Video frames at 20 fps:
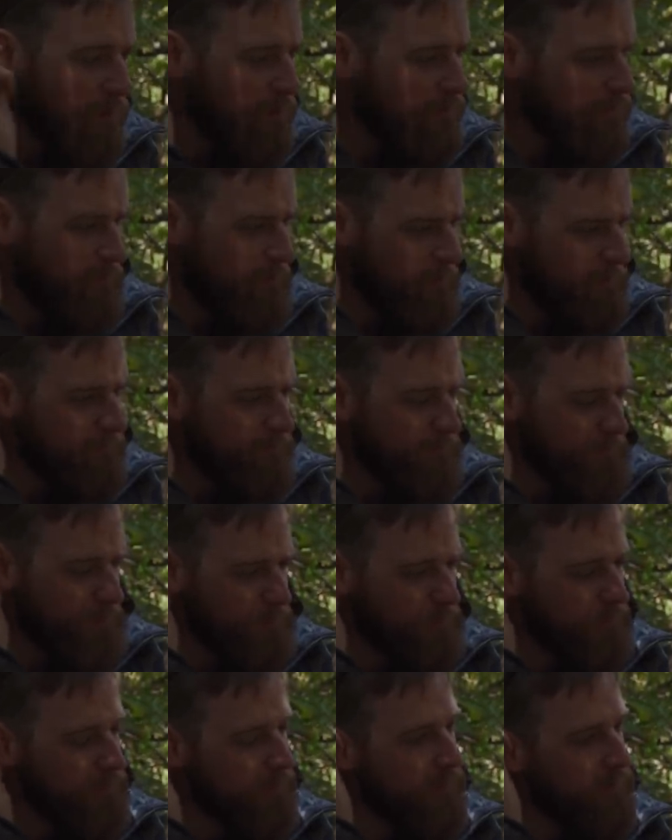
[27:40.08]
So I
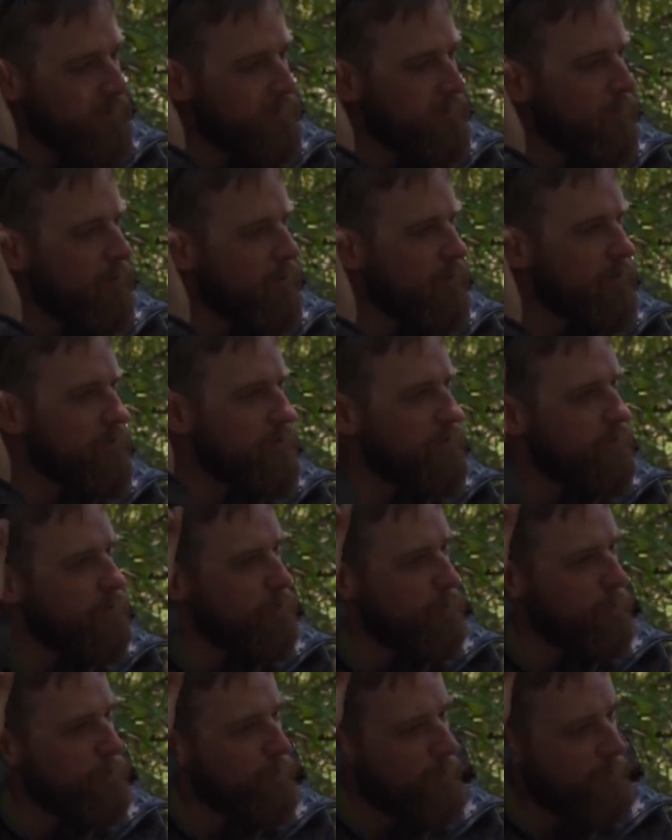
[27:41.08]
think I need to work on a
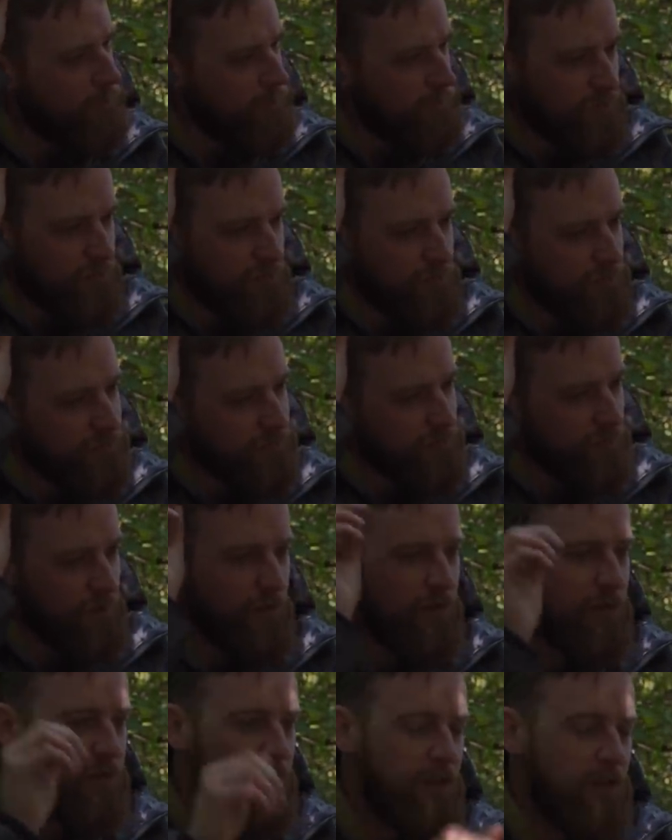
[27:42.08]
new approach, because
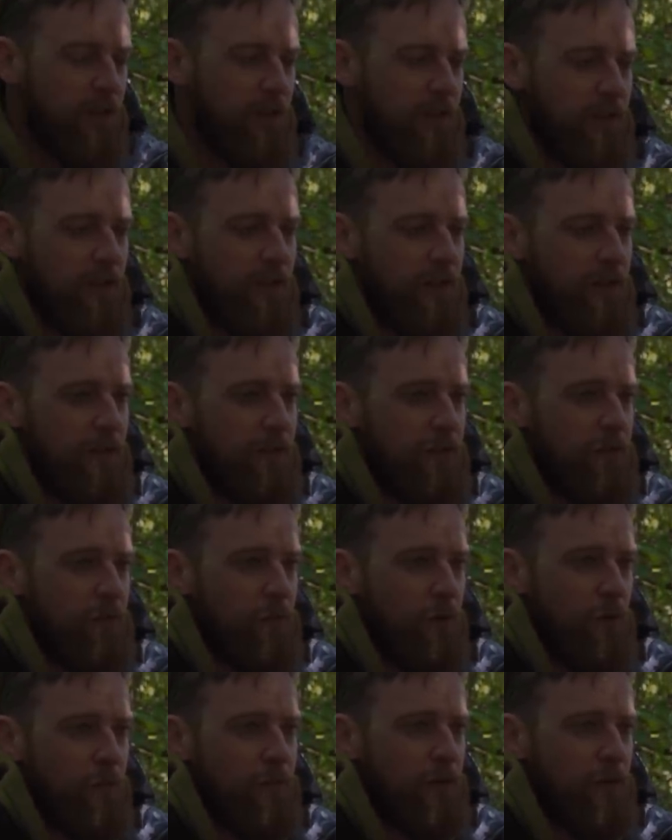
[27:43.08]

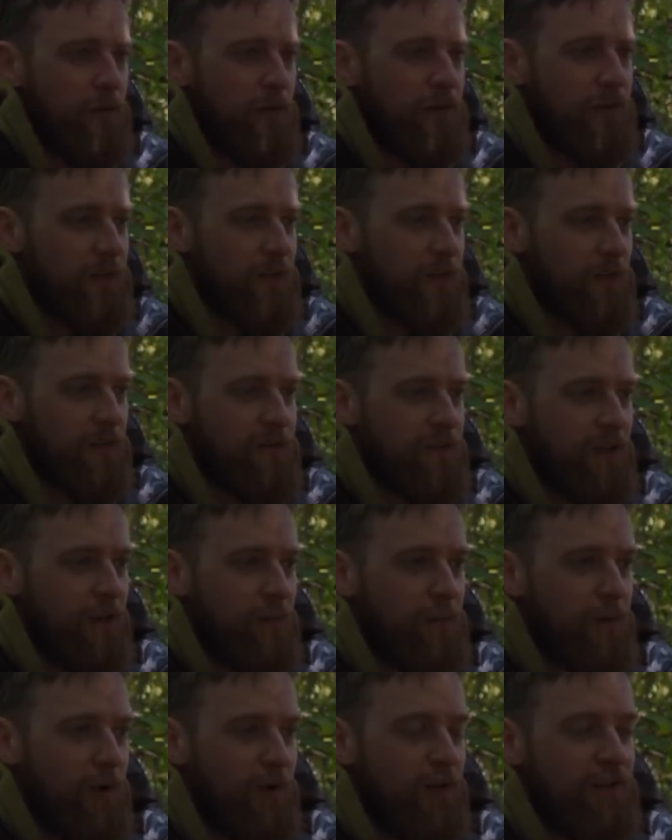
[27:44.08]
what I'm doing, although it's
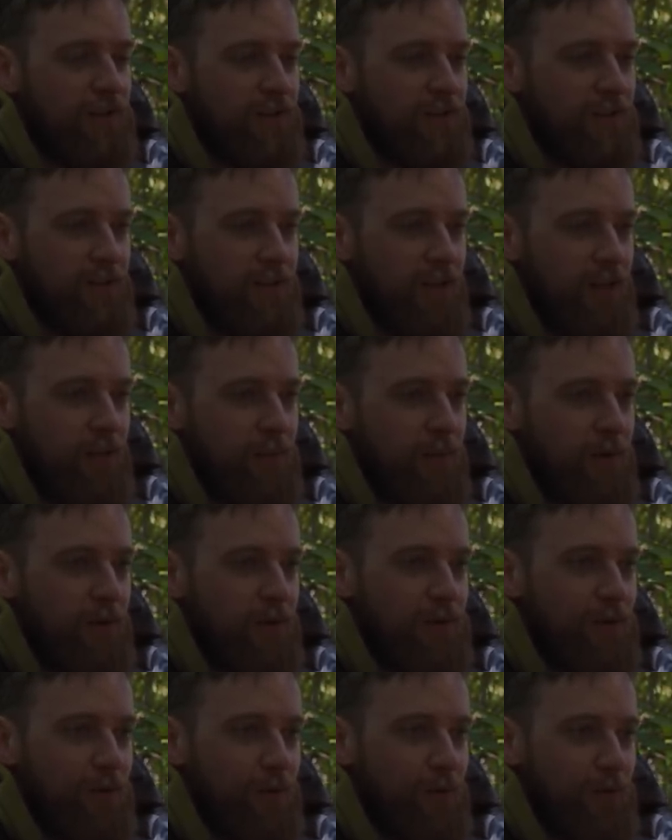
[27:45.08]
getting bites, it's not getting
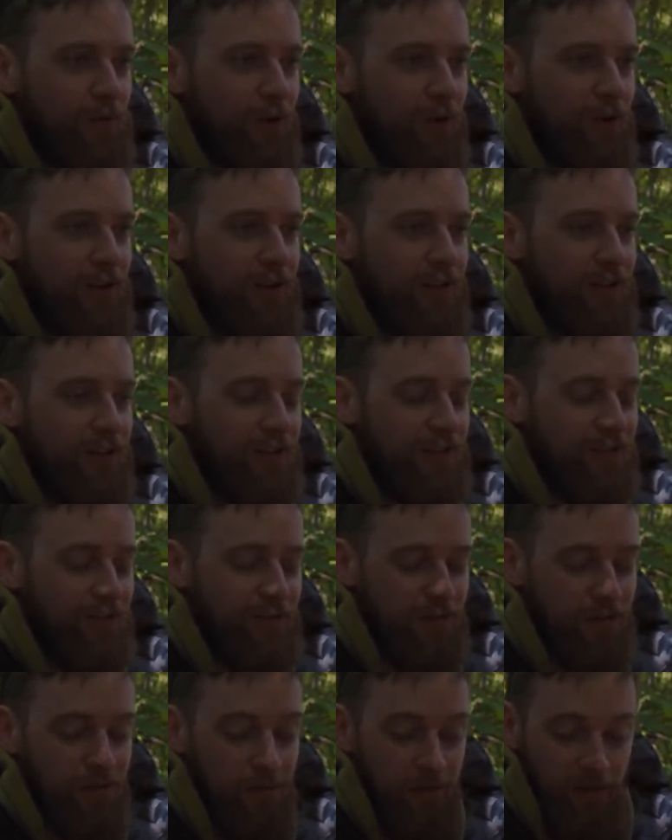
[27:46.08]
bites from the
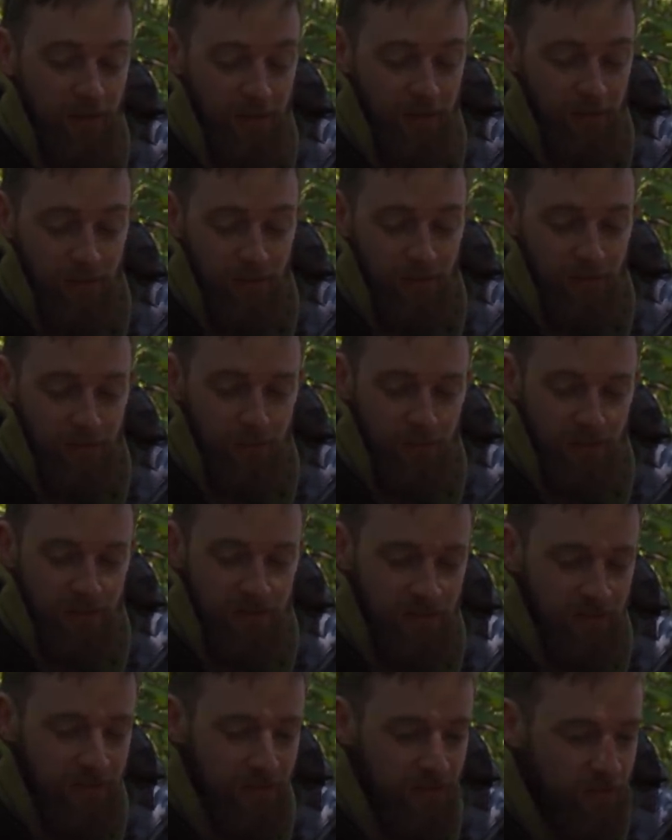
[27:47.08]
right
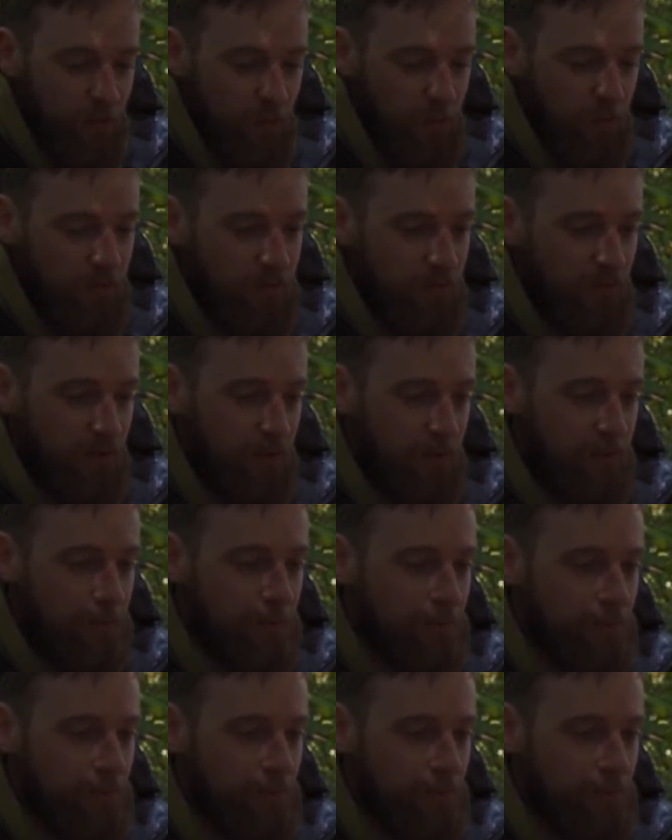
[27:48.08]
species at all. So I'm